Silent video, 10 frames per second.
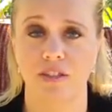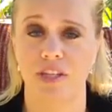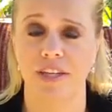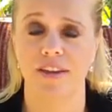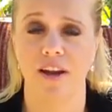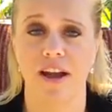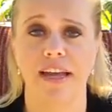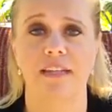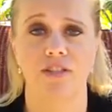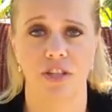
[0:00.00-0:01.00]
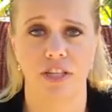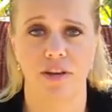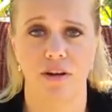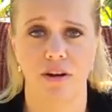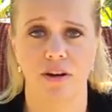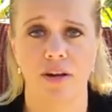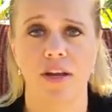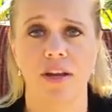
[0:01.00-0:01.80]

Geiger